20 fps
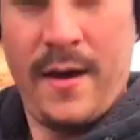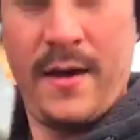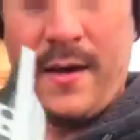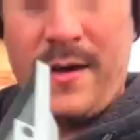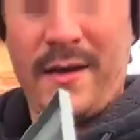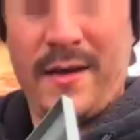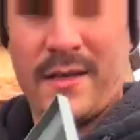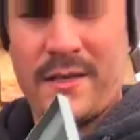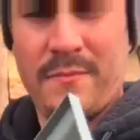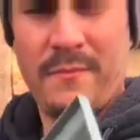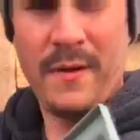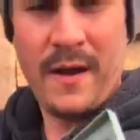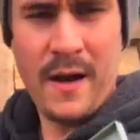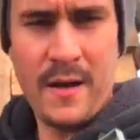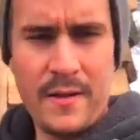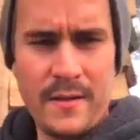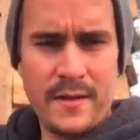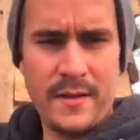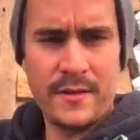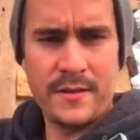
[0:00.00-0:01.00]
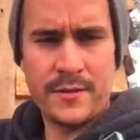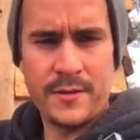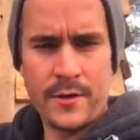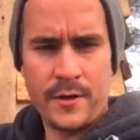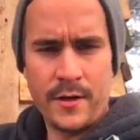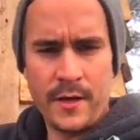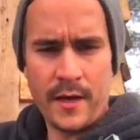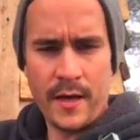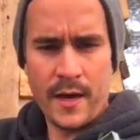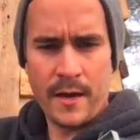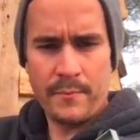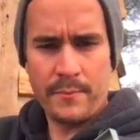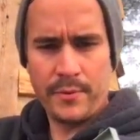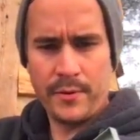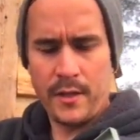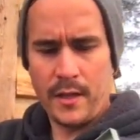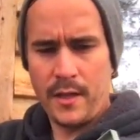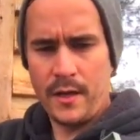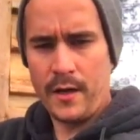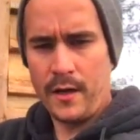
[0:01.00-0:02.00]
is mount this 30 amp
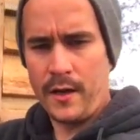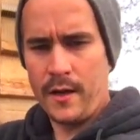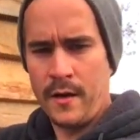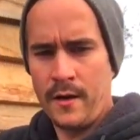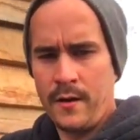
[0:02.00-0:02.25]
plug